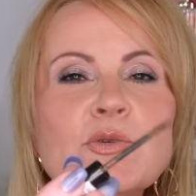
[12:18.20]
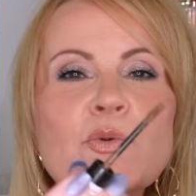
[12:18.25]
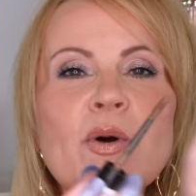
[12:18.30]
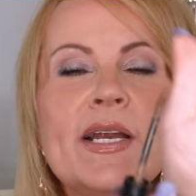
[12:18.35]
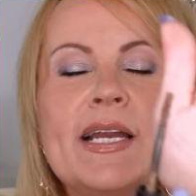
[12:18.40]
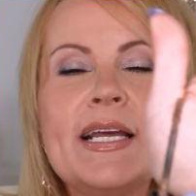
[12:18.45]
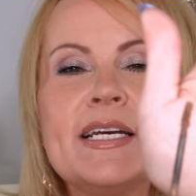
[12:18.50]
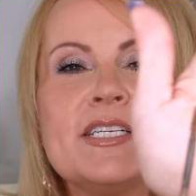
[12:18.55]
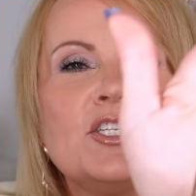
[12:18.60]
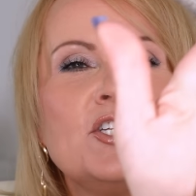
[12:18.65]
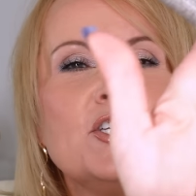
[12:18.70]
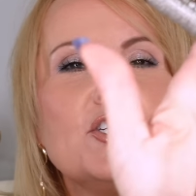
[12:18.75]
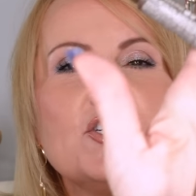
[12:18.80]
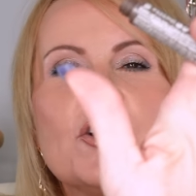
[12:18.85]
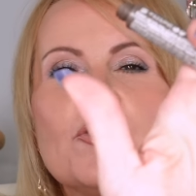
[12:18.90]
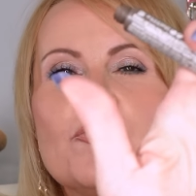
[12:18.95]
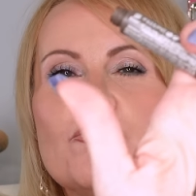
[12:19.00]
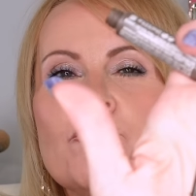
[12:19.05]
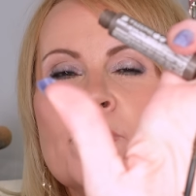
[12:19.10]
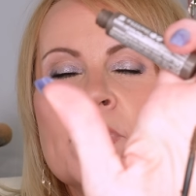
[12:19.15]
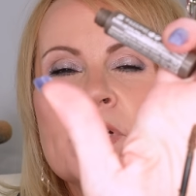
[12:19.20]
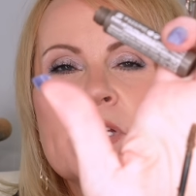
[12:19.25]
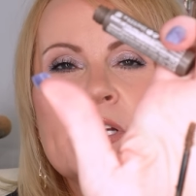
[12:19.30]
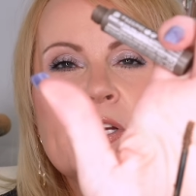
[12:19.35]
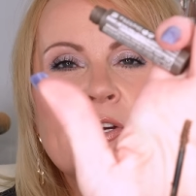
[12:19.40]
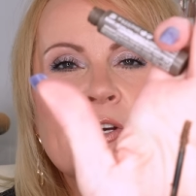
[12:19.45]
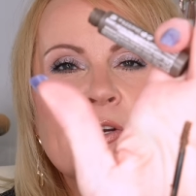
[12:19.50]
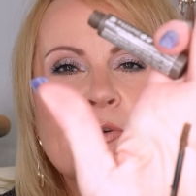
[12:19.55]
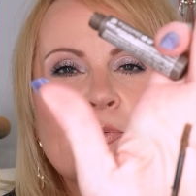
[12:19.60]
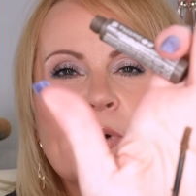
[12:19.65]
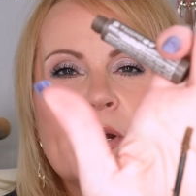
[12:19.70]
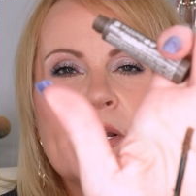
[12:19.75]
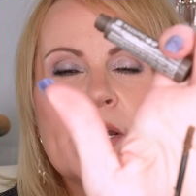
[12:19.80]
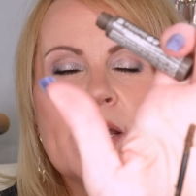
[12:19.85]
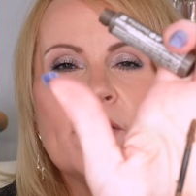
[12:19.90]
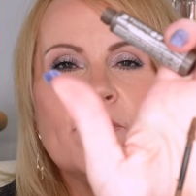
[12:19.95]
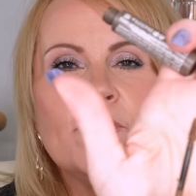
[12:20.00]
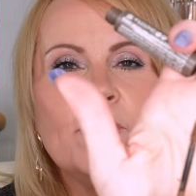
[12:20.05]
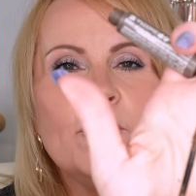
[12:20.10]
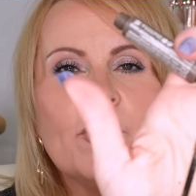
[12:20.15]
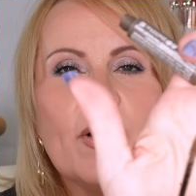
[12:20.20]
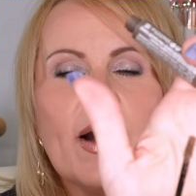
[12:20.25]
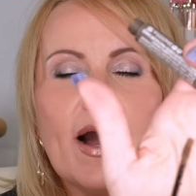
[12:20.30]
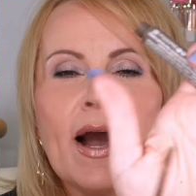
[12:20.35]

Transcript: This one is just a really good one if you